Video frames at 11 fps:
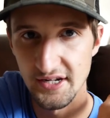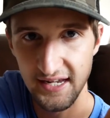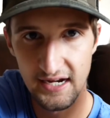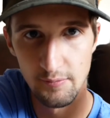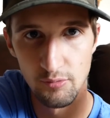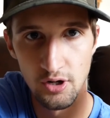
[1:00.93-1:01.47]

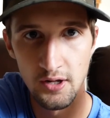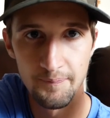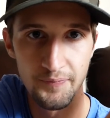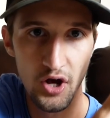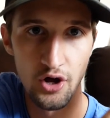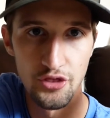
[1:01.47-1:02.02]
camera
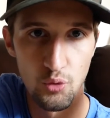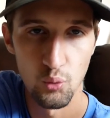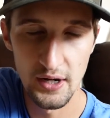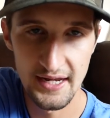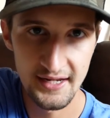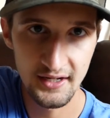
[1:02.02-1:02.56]
on the
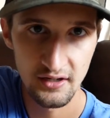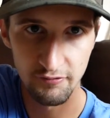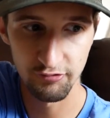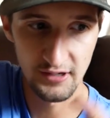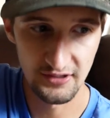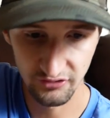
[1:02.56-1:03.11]
wing
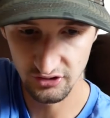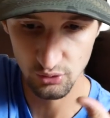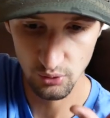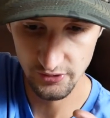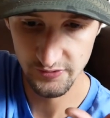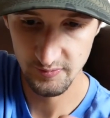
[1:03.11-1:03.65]
facing
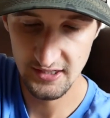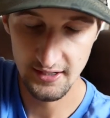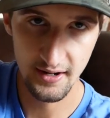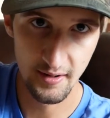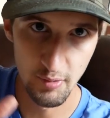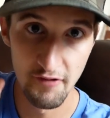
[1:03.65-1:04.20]
towards me.
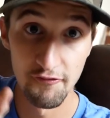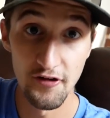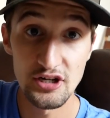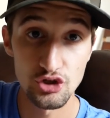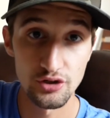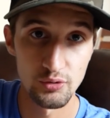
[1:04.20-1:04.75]
Um,
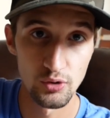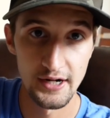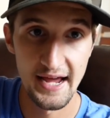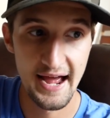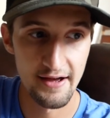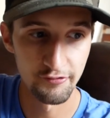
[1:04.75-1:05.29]
eventually, we're gonna
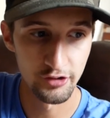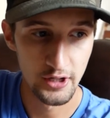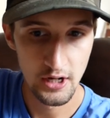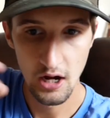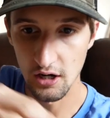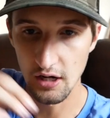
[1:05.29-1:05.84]
have
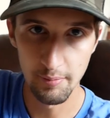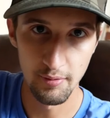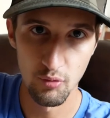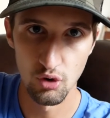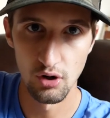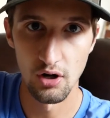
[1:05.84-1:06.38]
a couple
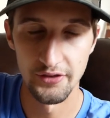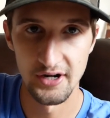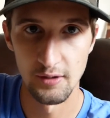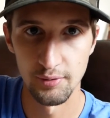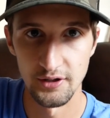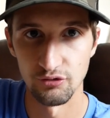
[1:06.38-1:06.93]
more on the
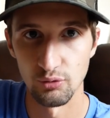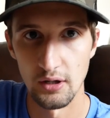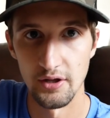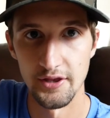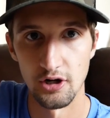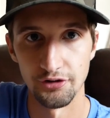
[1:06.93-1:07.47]
airplane as well.
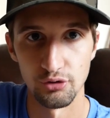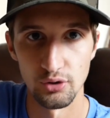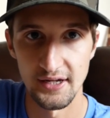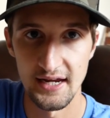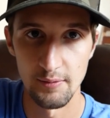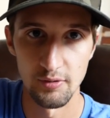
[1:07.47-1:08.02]
And then also a
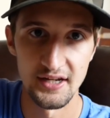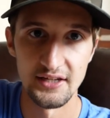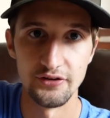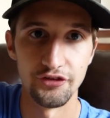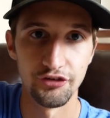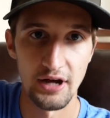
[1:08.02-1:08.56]
camera
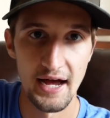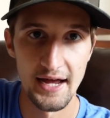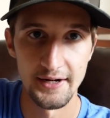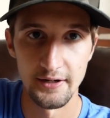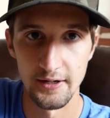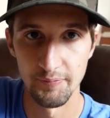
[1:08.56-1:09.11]

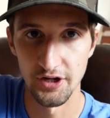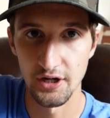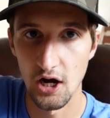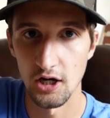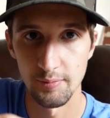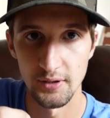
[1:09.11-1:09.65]
inside um, the
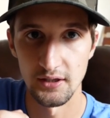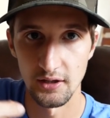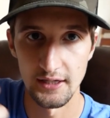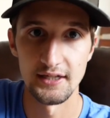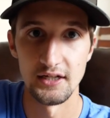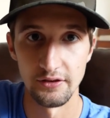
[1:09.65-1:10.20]
cockpit,
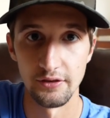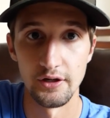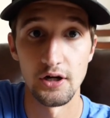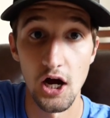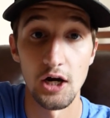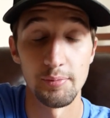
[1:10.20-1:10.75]
like getting the
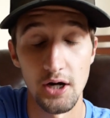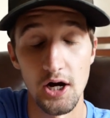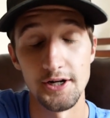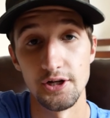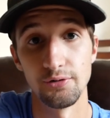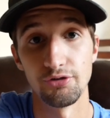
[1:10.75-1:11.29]
cockpit
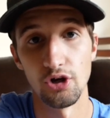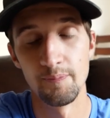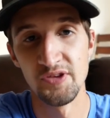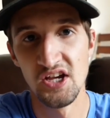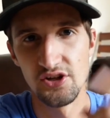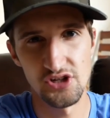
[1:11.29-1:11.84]
audio. So
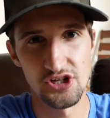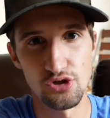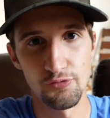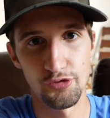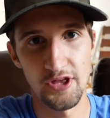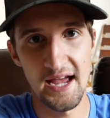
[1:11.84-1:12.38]
stay
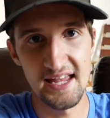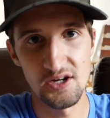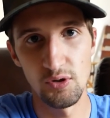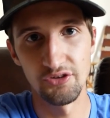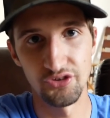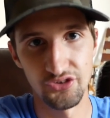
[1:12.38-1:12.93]
tuned for that.
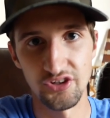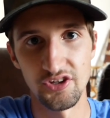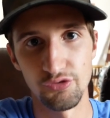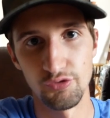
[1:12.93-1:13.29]
Anyways, let's get this